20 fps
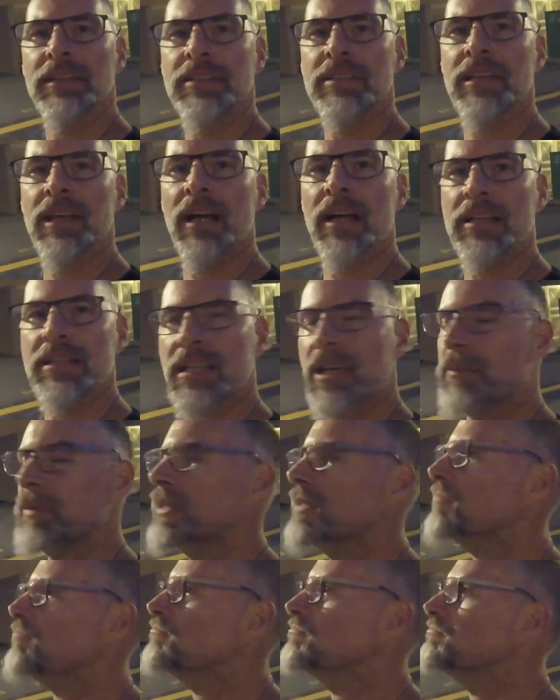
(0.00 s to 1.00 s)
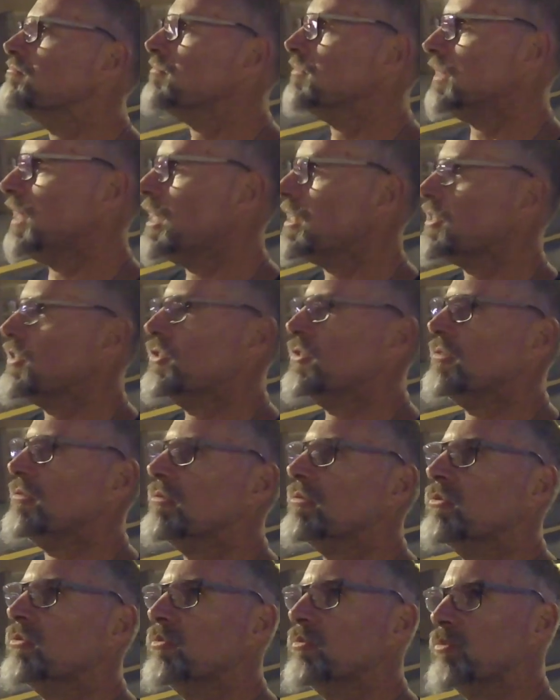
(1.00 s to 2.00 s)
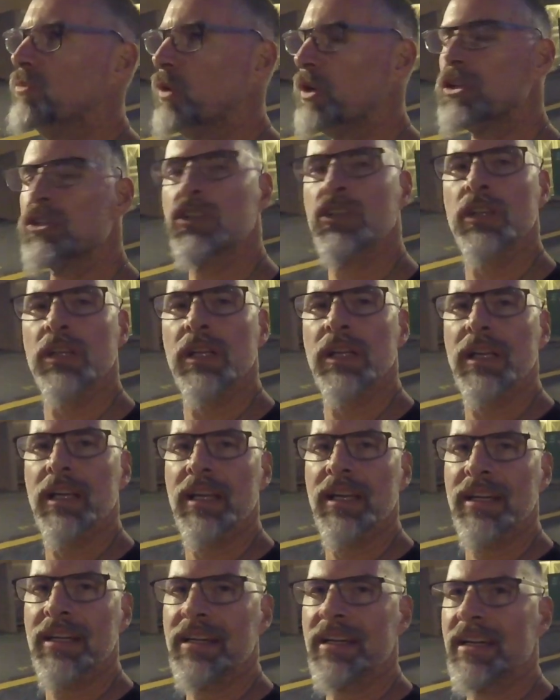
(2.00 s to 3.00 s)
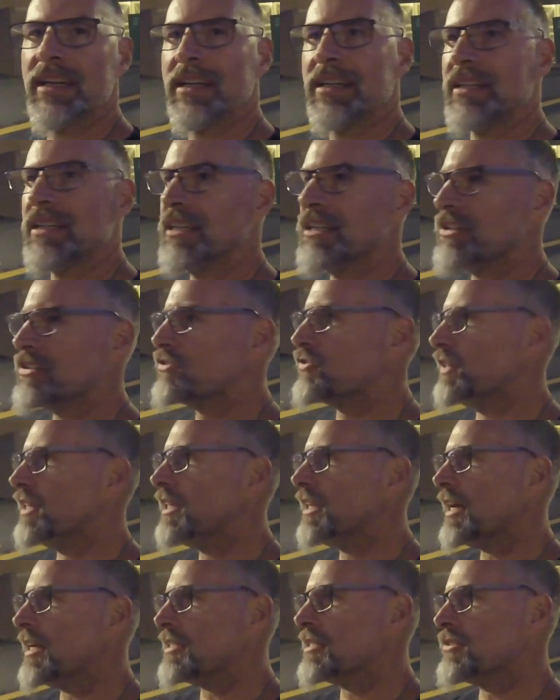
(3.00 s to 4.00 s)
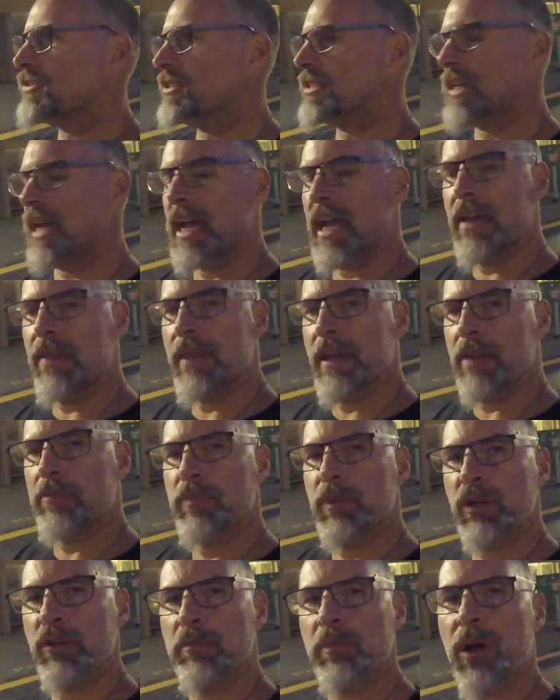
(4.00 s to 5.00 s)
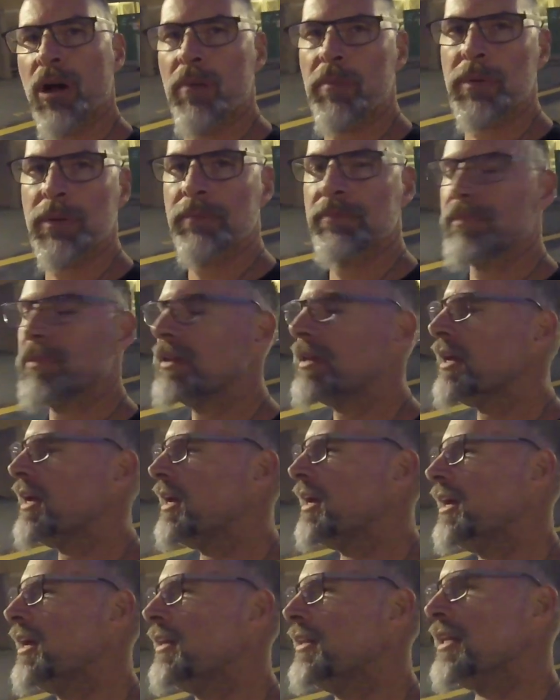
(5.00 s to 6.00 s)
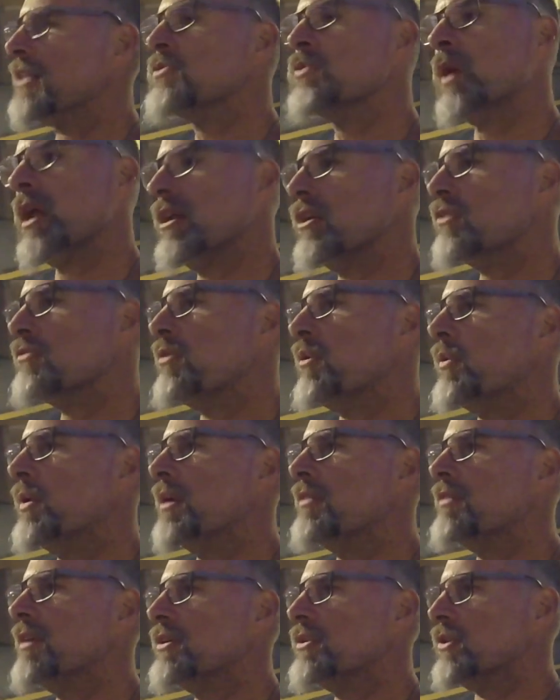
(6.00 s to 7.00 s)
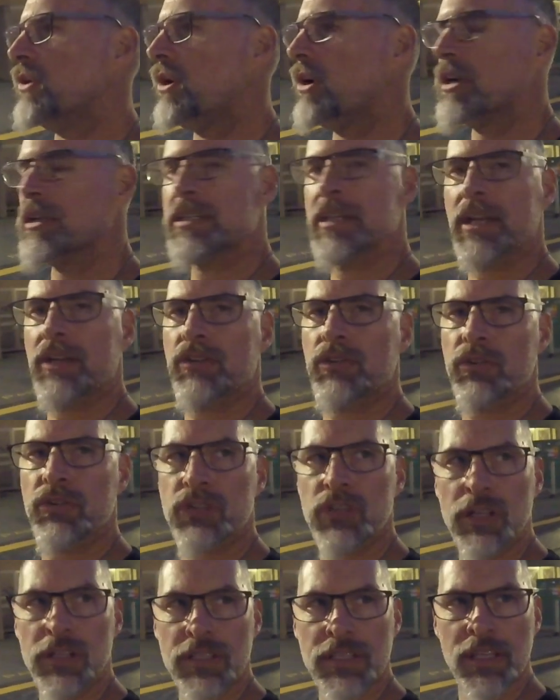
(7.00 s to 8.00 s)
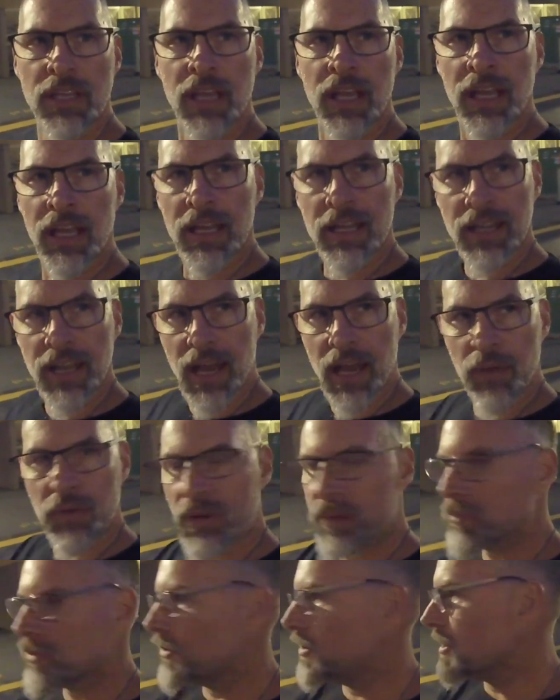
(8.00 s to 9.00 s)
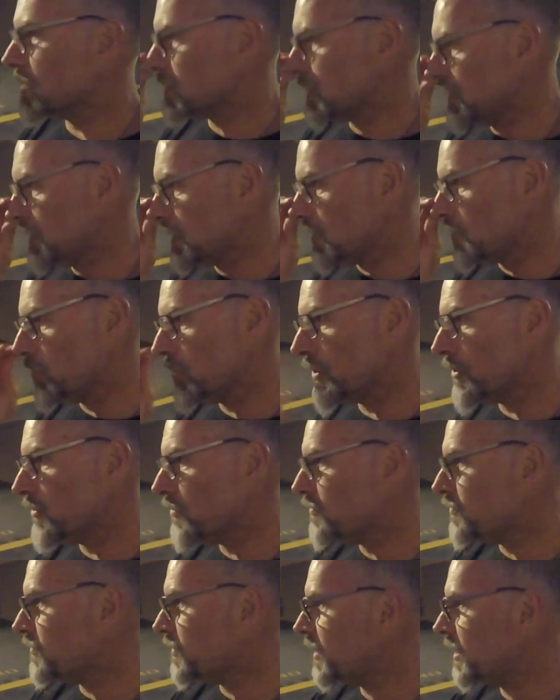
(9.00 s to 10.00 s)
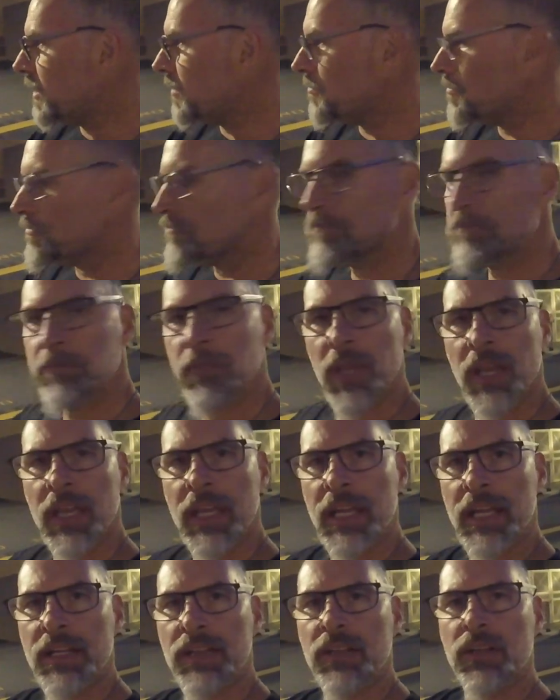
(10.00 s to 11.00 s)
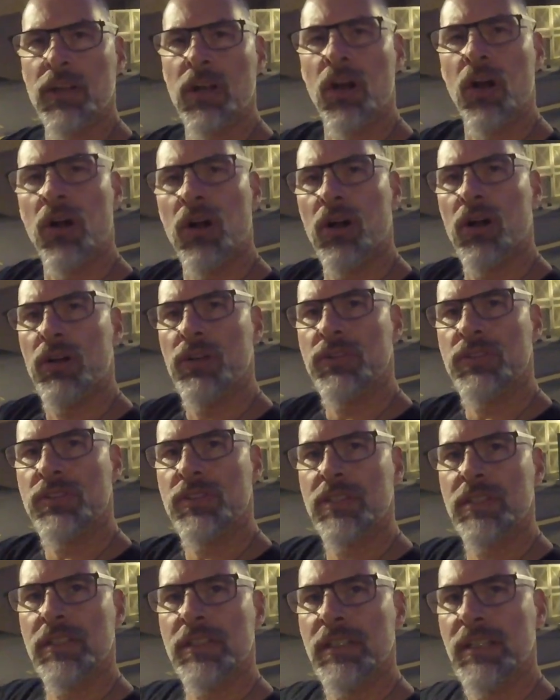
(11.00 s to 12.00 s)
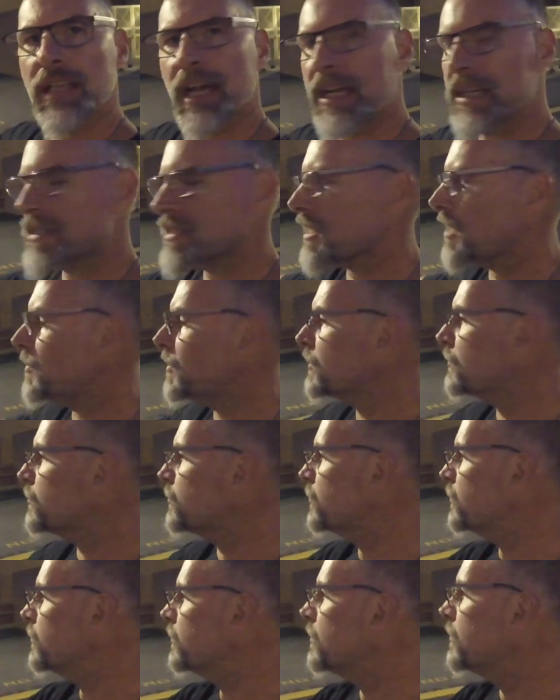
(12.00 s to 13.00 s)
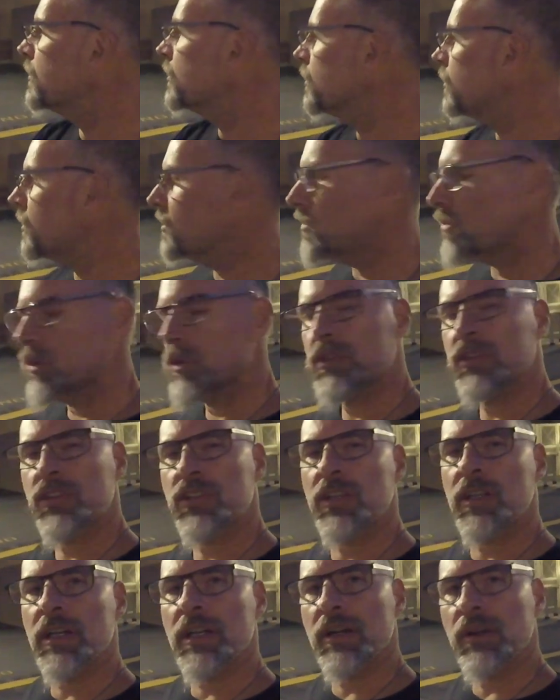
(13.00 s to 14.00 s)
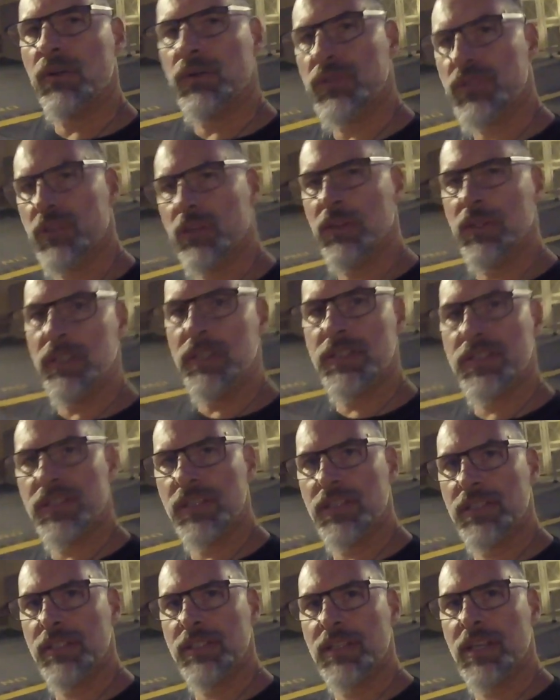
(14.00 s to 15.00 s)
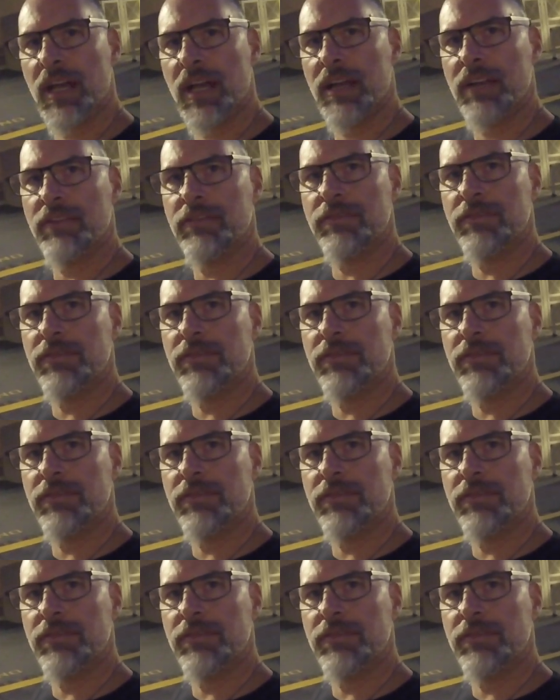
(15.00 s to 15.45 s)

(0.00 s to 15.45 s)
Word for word: sky has come in nice and rich, and the street lights just add that bit of pop, and that's what I look for whenever I do architectural shots. Now what I'm doing is a little bit of getting the cars' lights coming through, which also is kind of